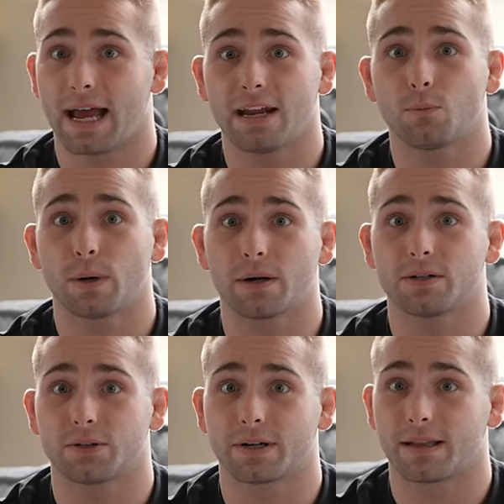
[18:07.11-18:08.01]
And I had to wear
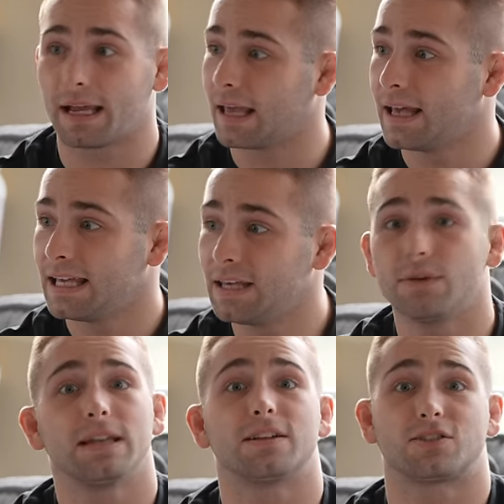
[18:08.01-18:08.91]
it during like,
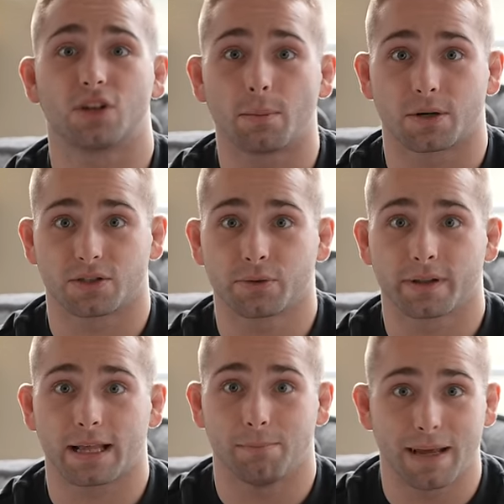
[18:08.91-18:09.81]
even in the summers,
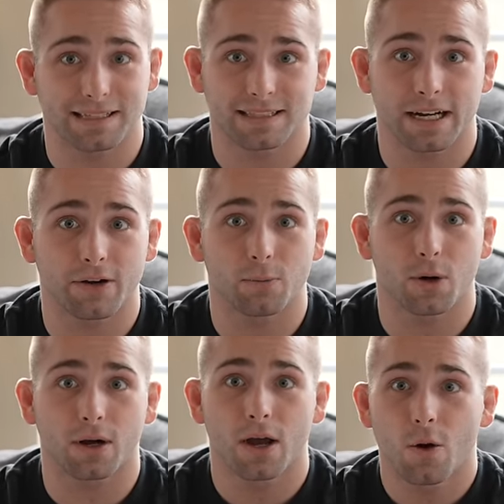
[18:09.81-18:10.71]
during like masonry
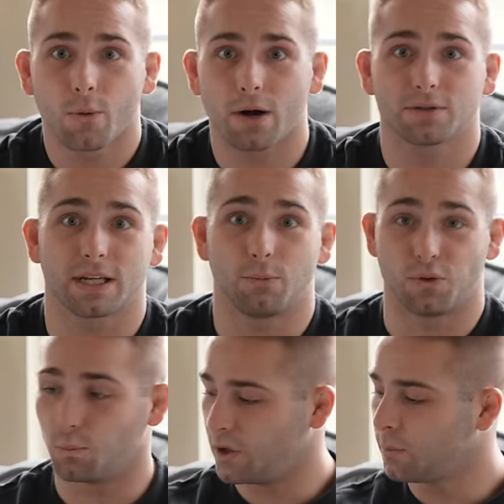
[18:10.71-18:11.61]
work where I was like
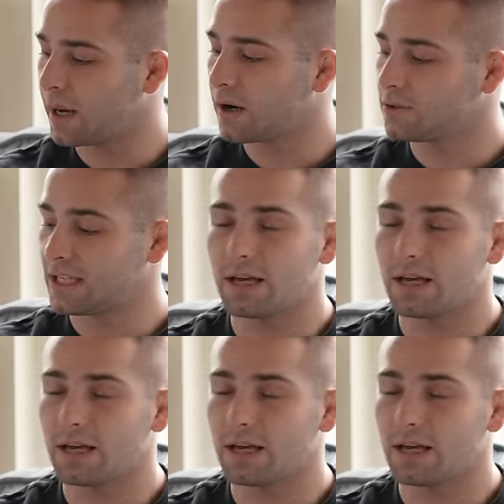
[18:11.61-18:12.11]
with wheelbarrows.